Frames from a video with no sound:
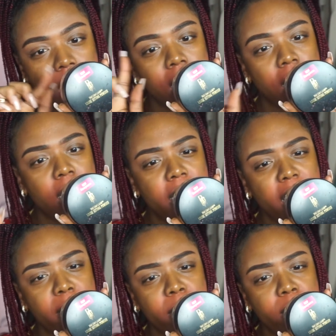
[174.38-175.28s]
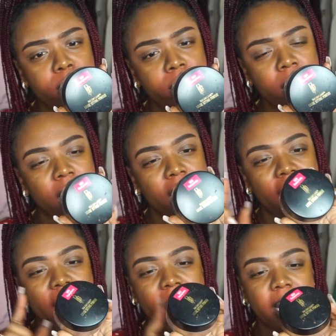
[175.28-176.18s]
Honeymoon,
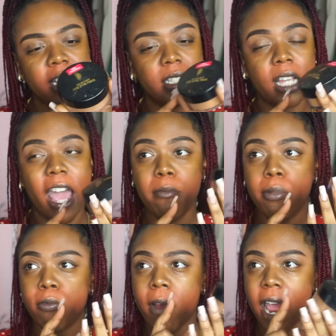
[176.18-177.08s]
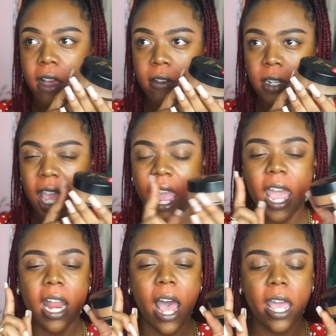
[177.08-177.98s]
and it's a brown.
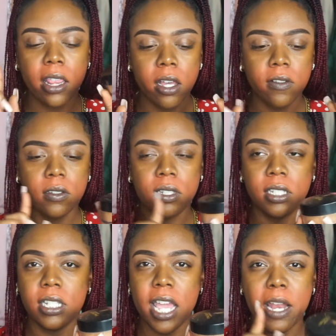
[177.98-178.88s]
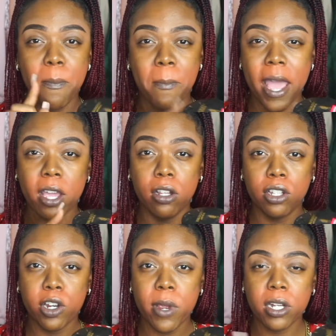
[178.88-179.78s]
And I love to set my
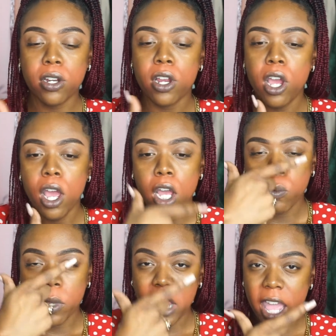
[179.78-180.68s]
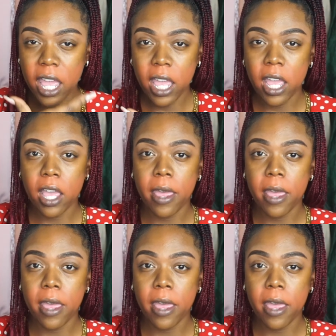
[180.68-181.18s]
color corrector with a